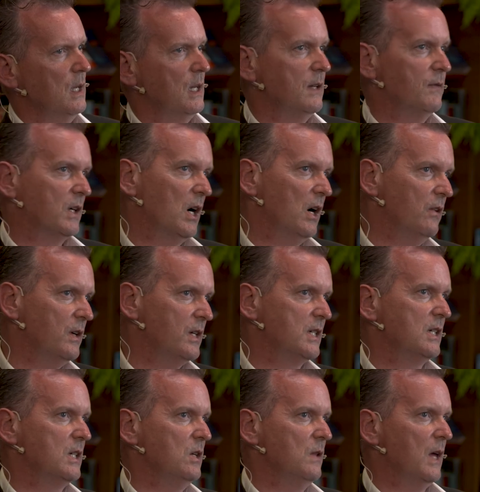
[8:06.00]
To have the courage
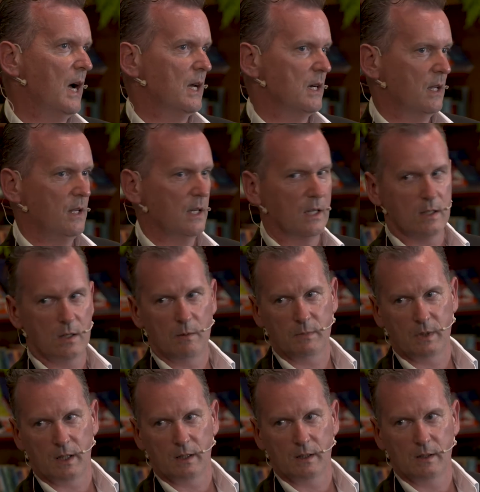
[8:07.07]
to do that, I think, is
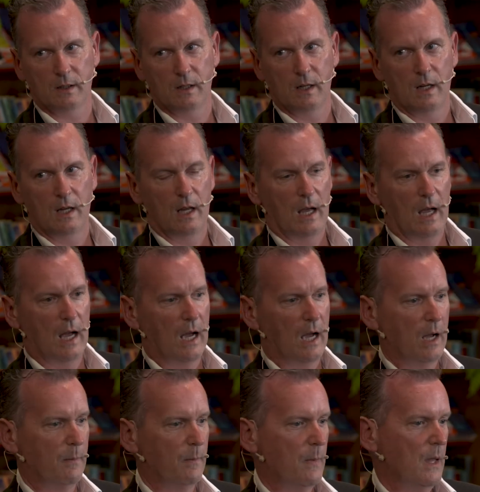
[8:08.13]
something.
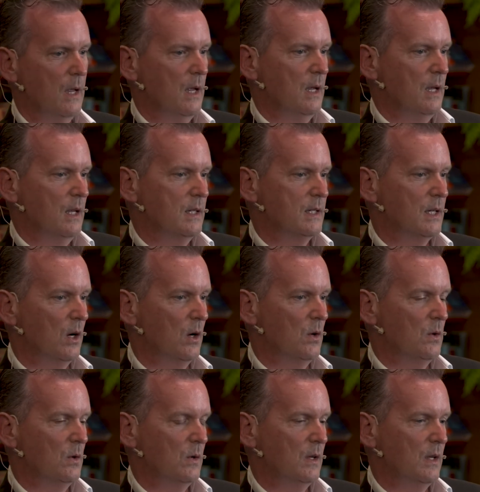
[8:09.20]
Um,
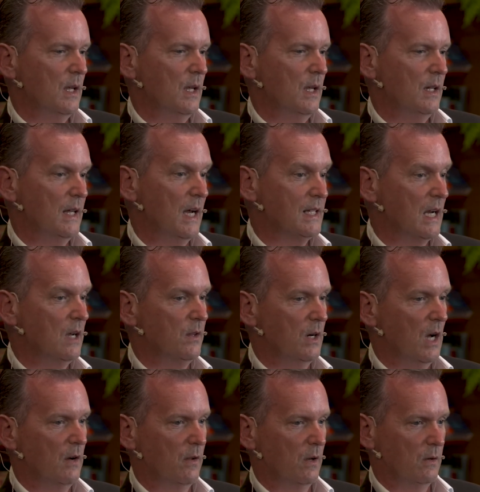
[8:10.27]
so it, eh, that's how the
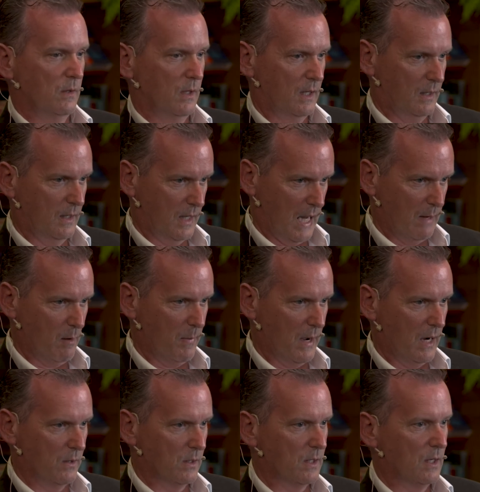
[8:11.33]
novel came
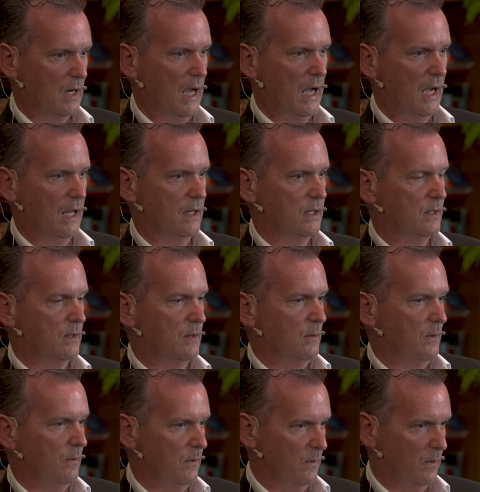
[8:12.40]
about. And,
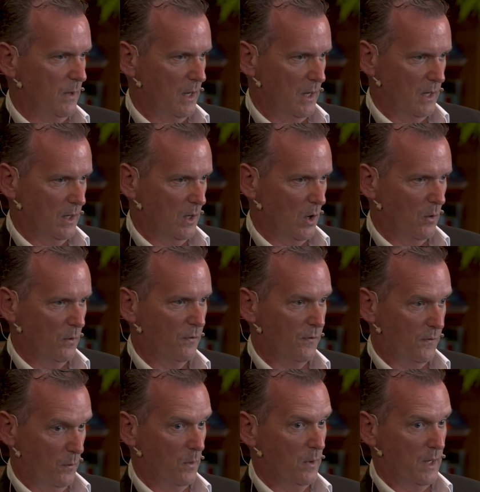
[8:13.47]
you know,
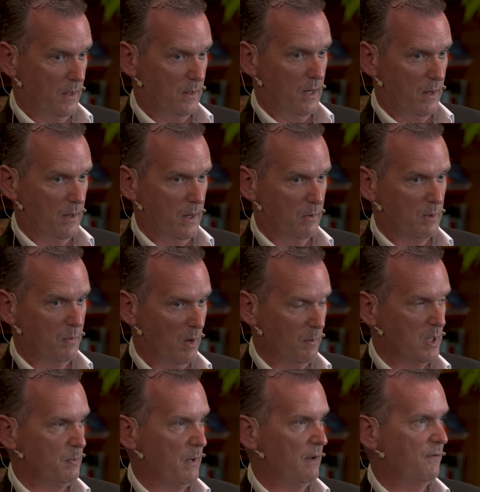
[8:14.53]
he, he, he was
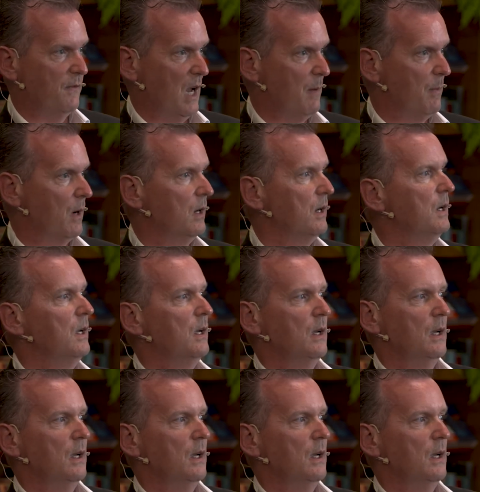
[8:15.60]
published by Faber